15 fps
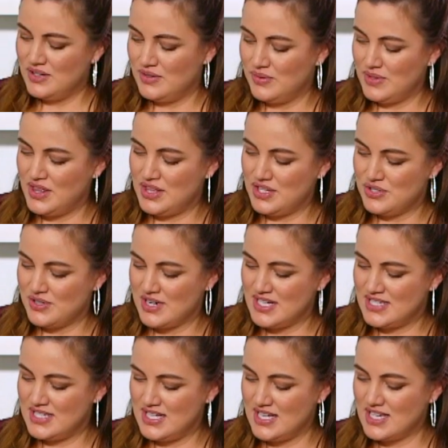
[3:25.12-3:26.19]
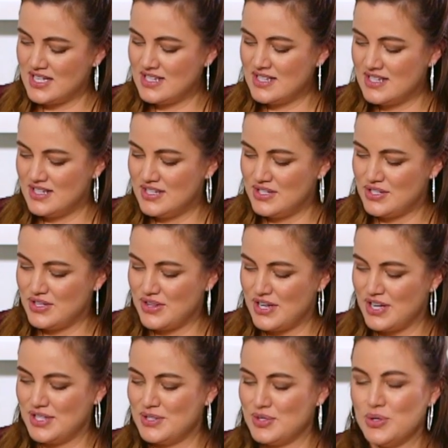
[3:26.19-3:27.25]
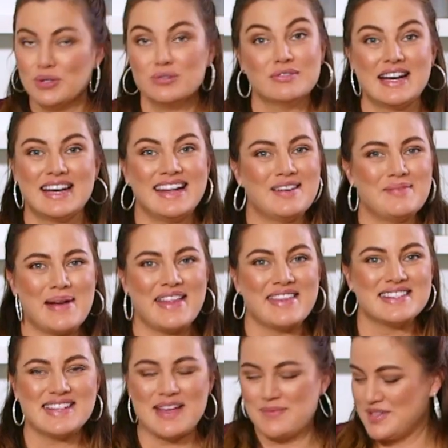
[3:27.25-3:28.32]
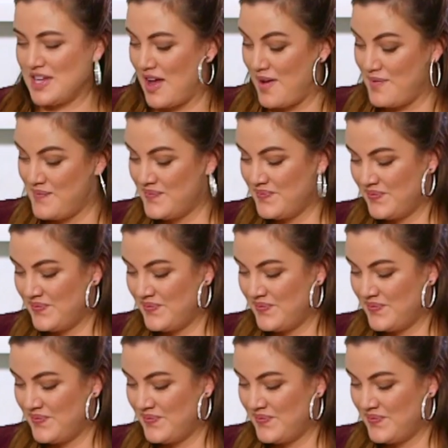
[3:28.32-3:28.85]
with the dressing so that it's all ready at about the same time.